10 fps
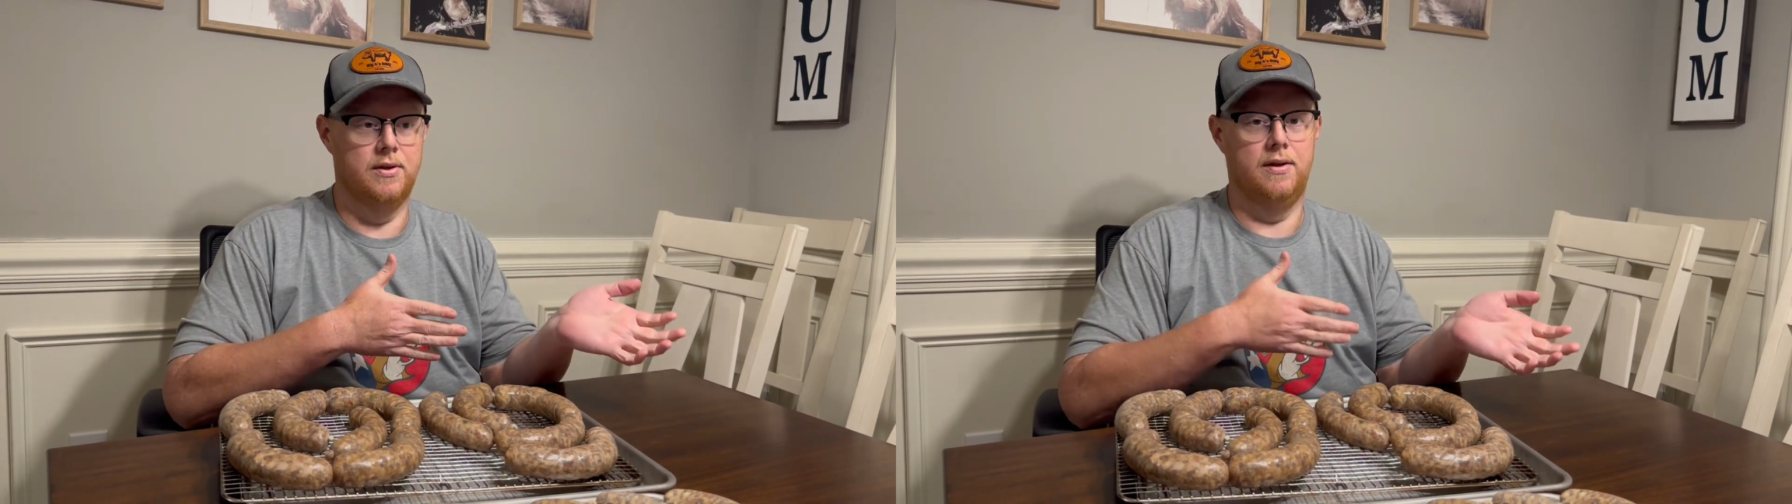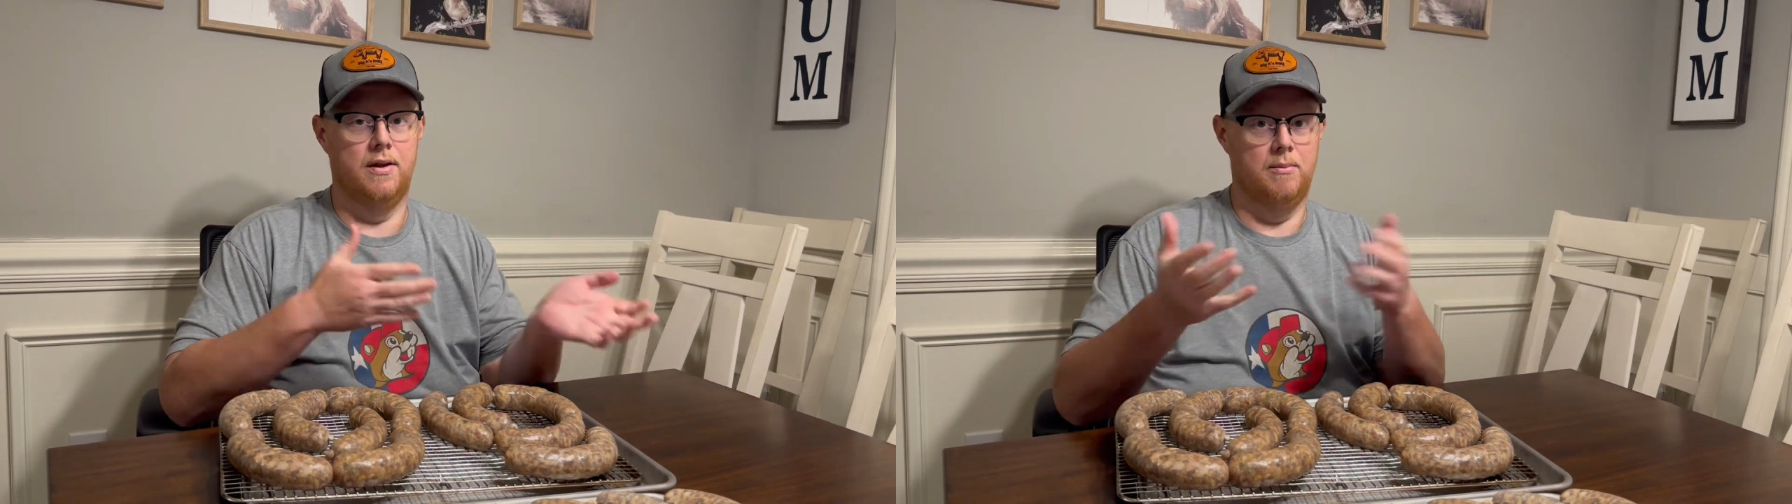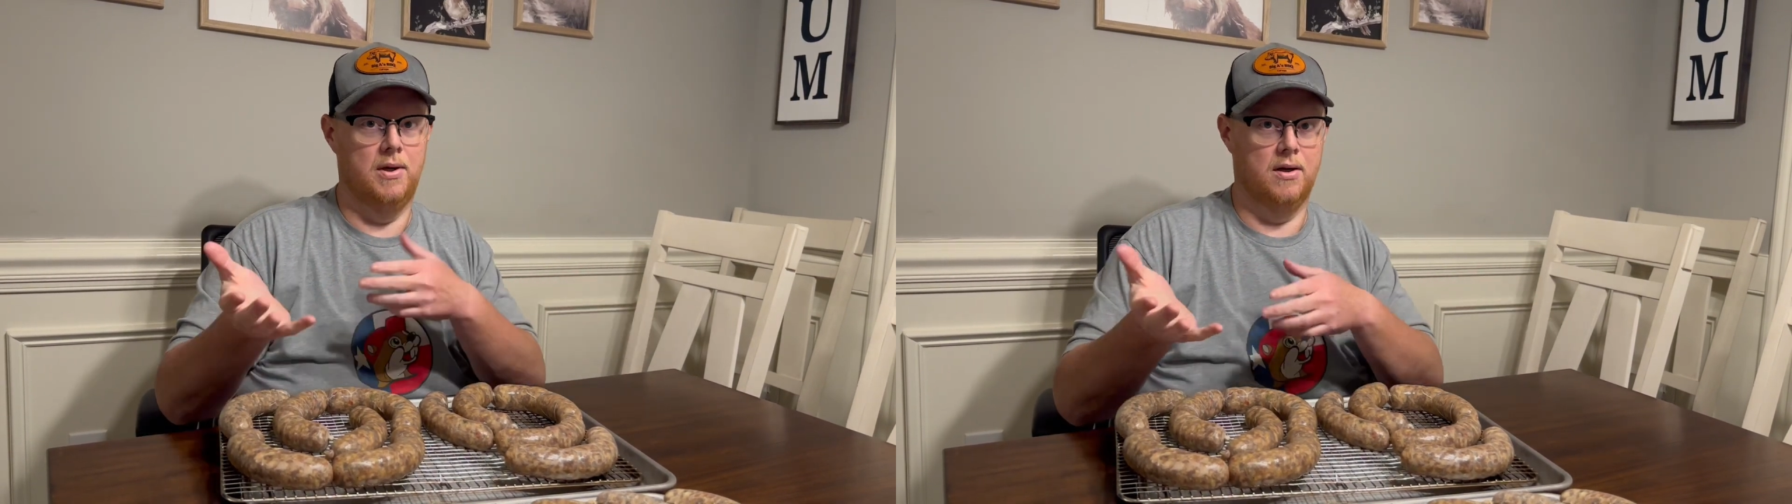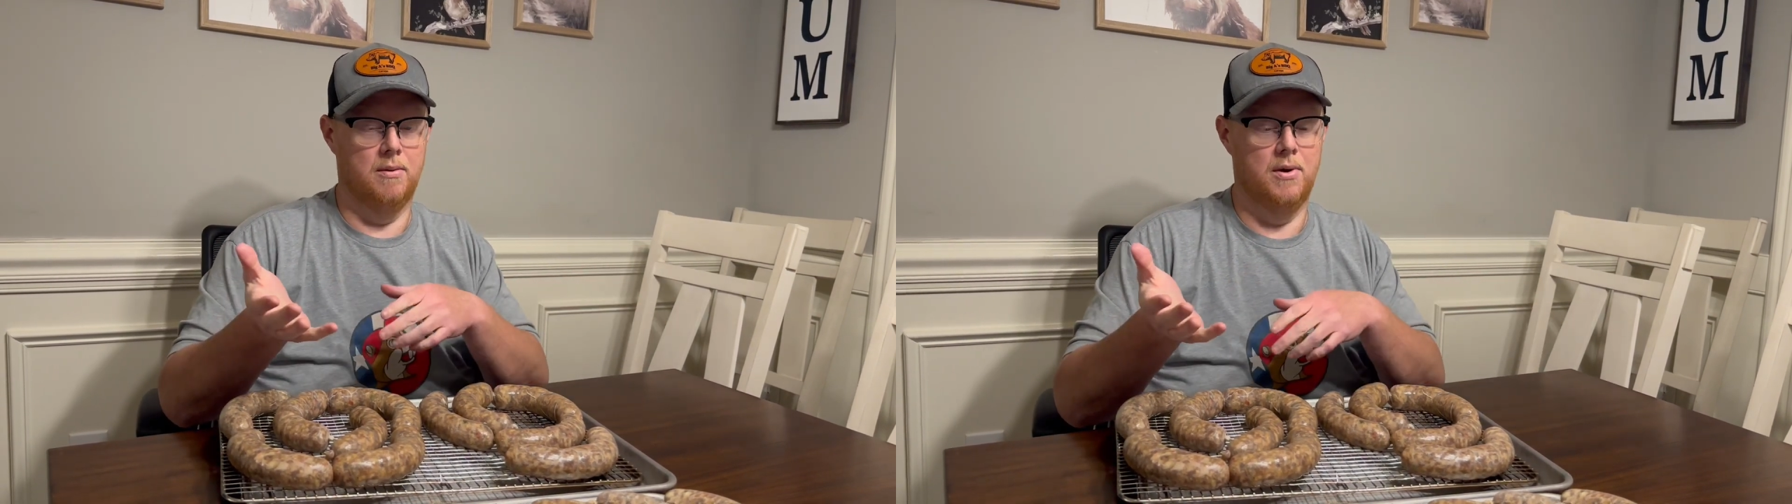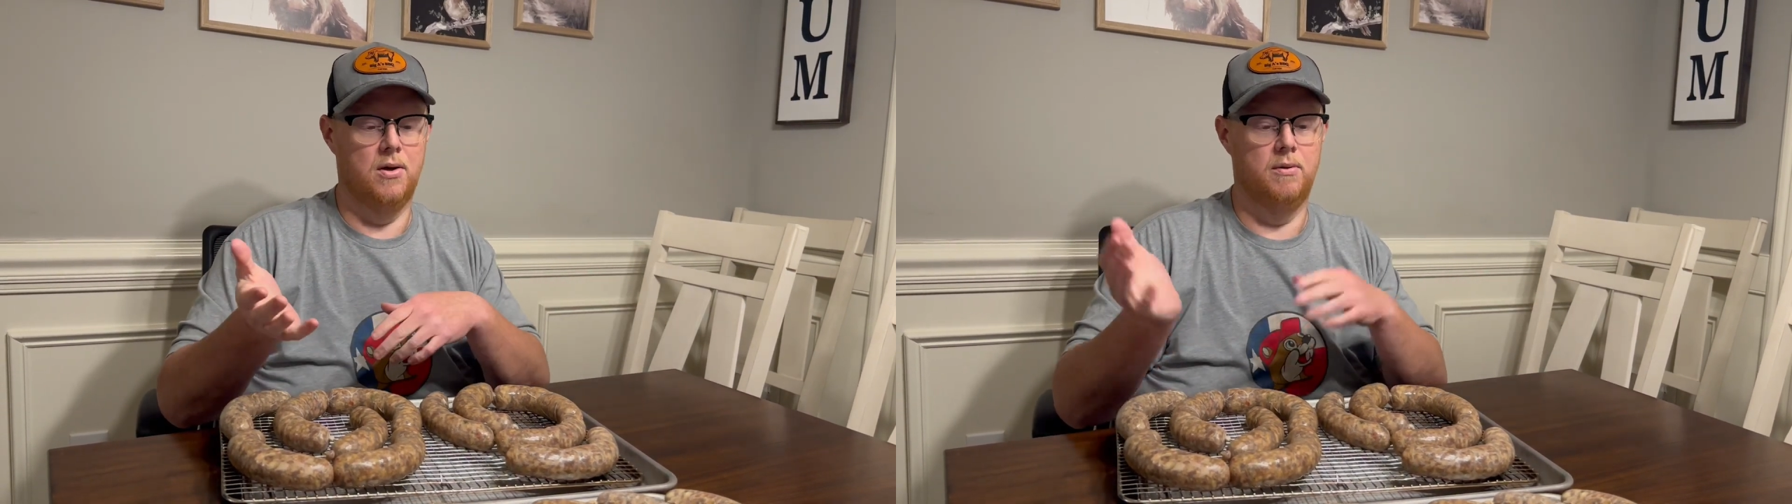and then I'm gonna
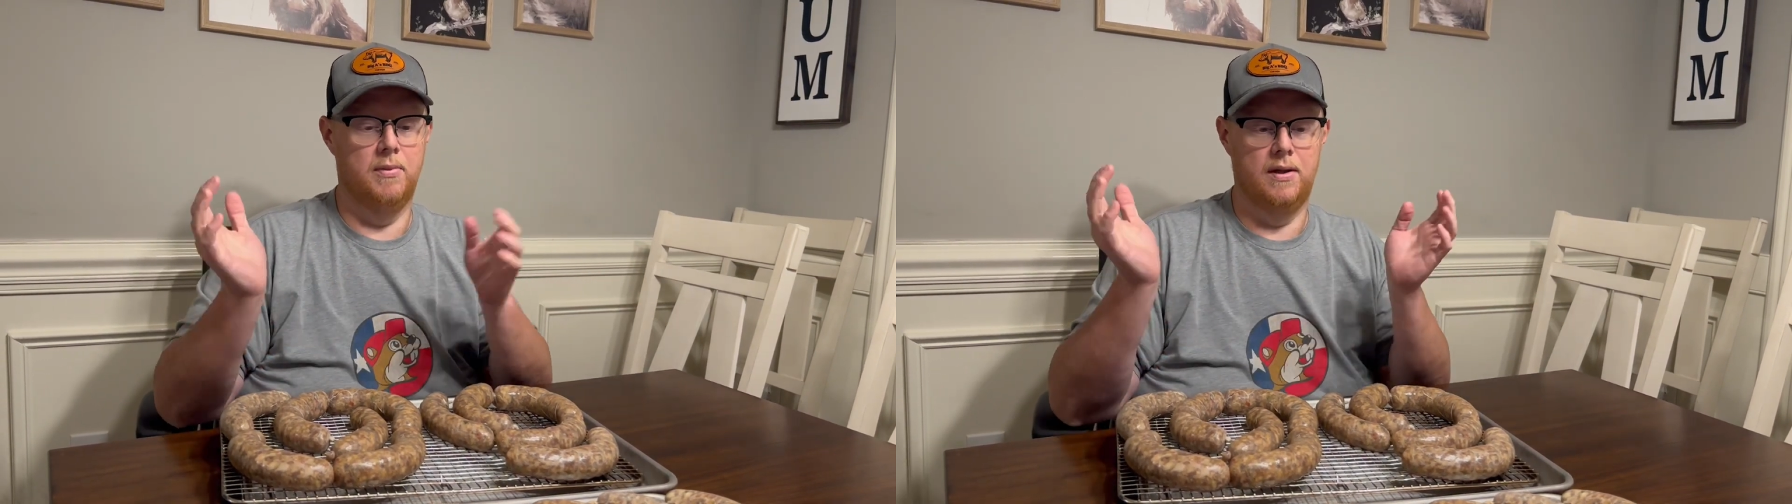come home,